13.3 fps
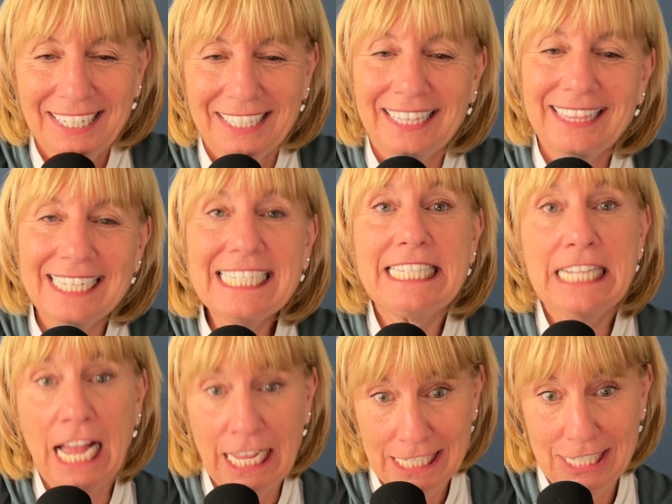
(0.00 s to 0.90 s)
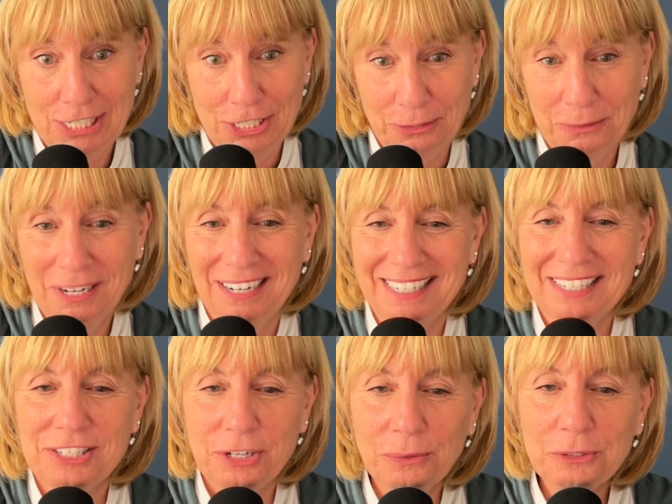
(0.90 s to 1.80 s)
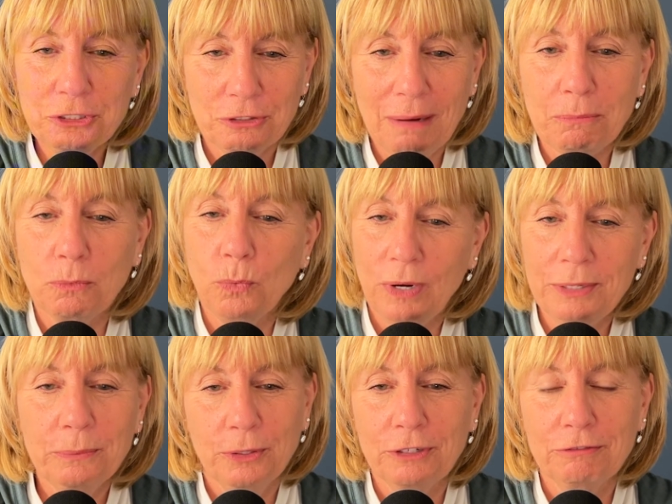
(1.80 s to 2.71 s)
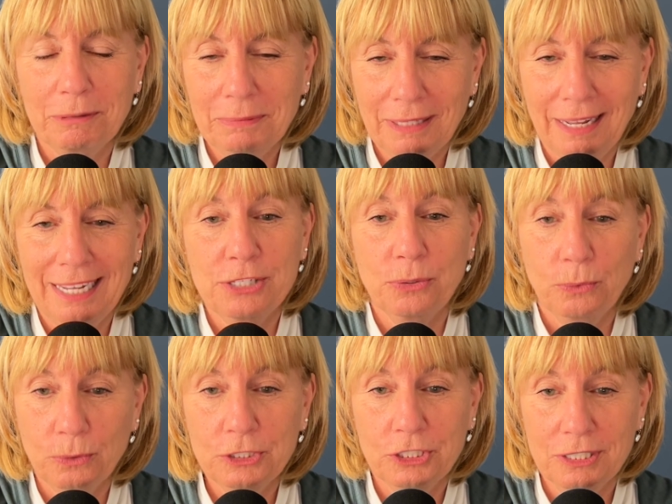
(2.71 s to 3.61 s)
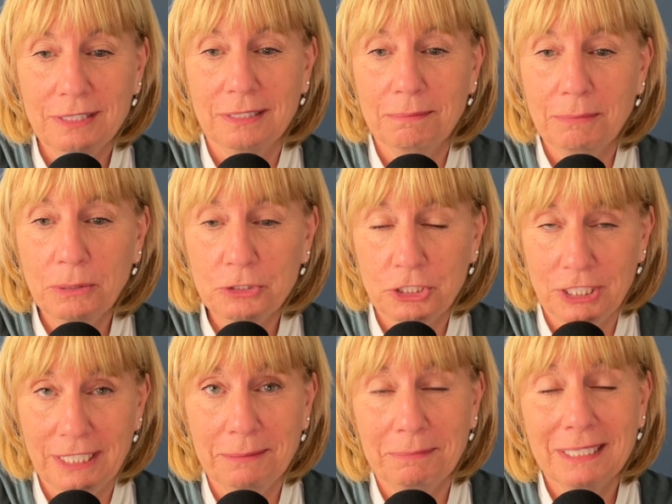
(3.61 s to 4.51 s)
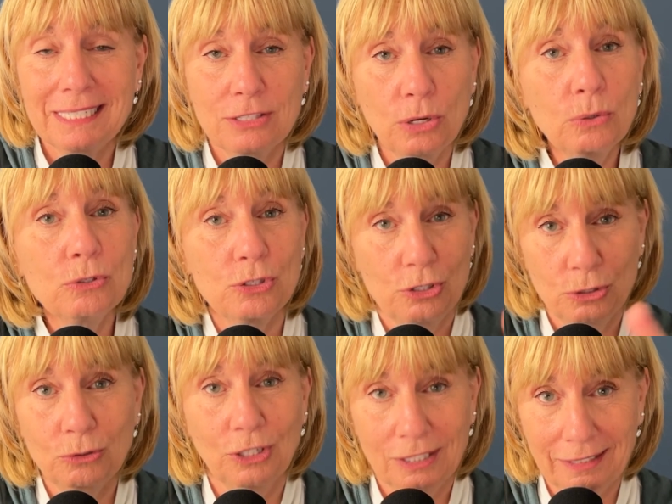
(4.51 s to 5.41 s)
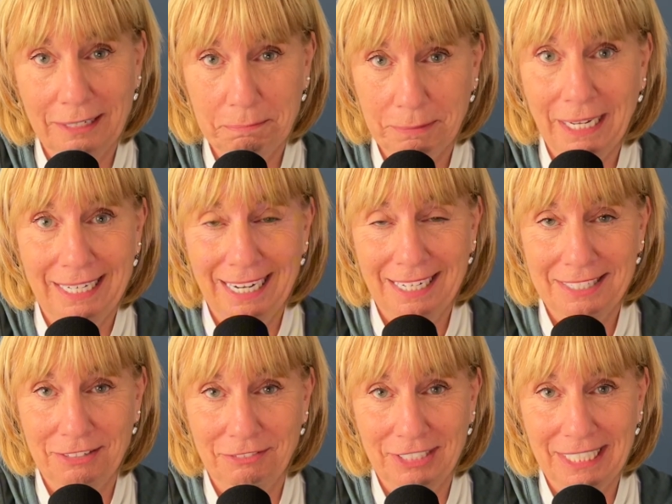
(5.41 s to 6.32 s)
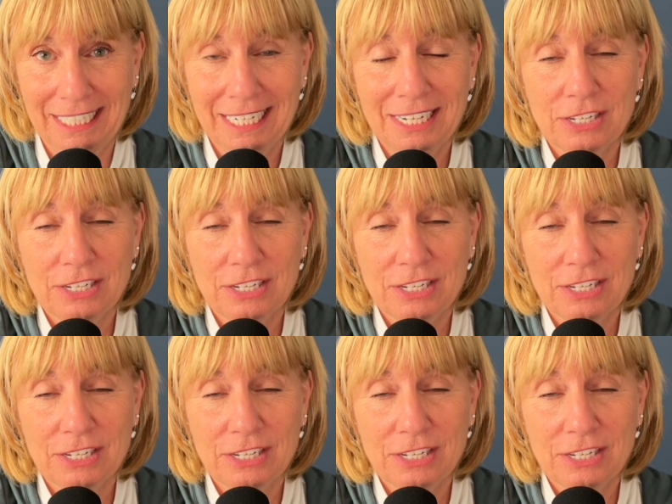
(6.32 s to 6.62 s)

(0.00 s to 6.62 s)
The things not to do. Don't drop one-word replies or just an emoji, because those do look like bot activity.